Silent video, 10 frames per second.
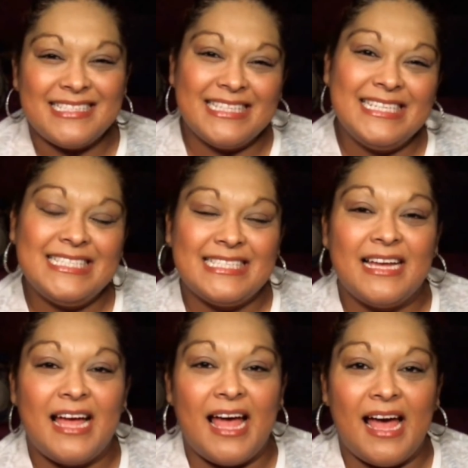it's
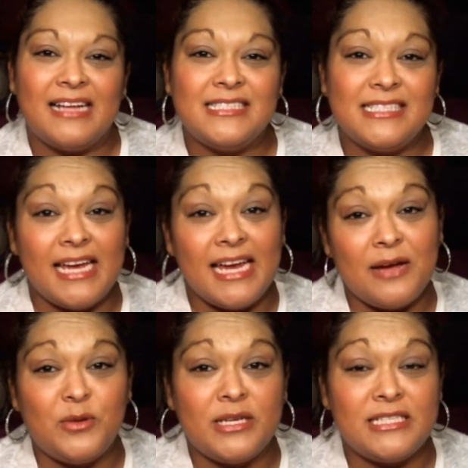Elisa, and today
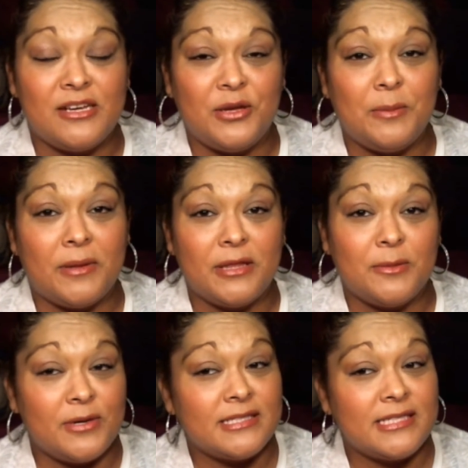I'm going to tell you about the
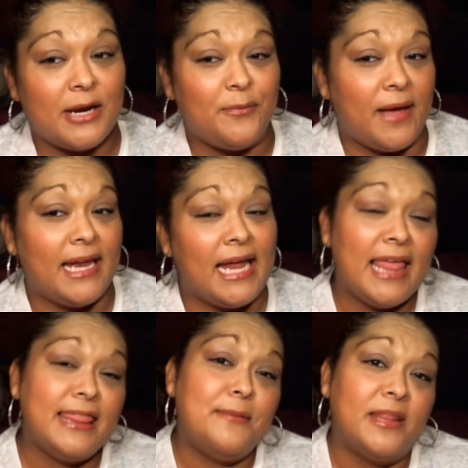books that I read
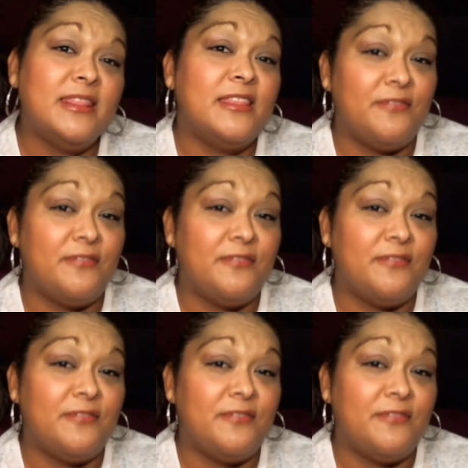in the month of